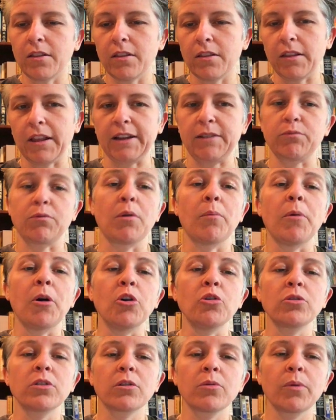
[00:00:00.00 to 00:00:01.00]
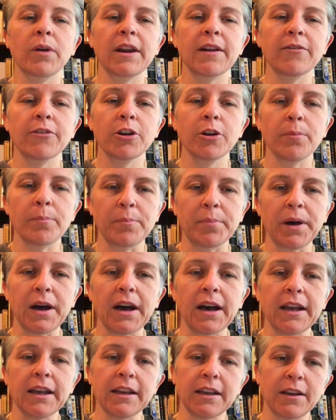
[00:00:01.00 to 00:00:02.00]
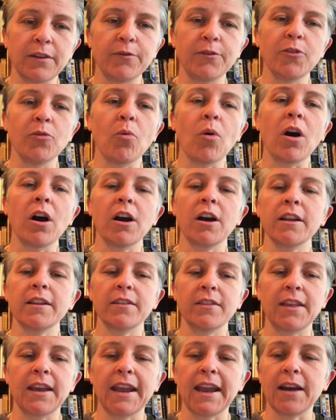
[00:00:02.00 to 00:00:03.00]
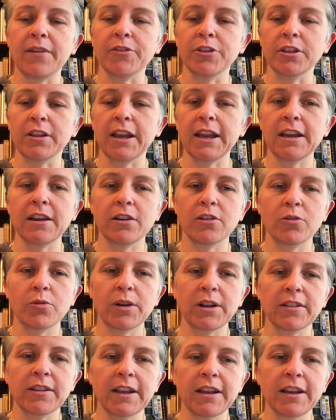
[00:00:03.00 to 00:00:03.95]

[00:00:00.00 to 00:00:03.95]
like remote or whatever. But if you want, they have a link, quick